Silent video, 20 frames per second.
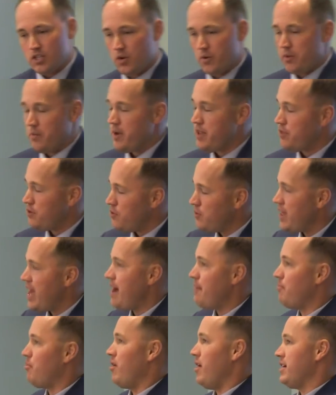So we went through
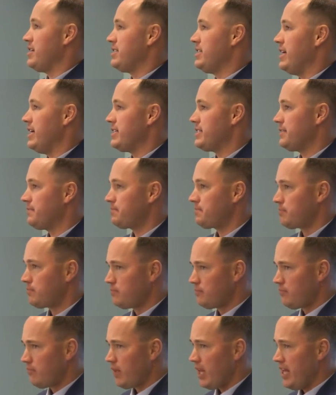that process,
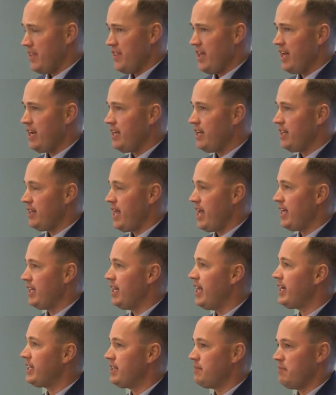and then they
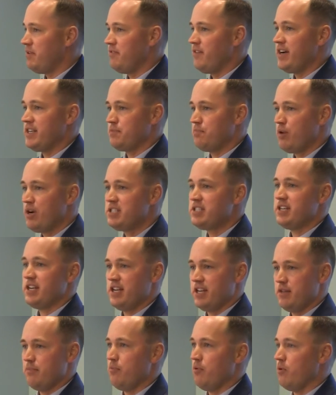elected me vice
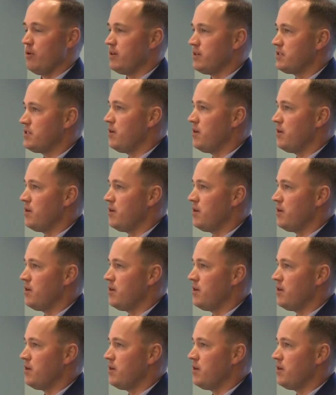president of the board,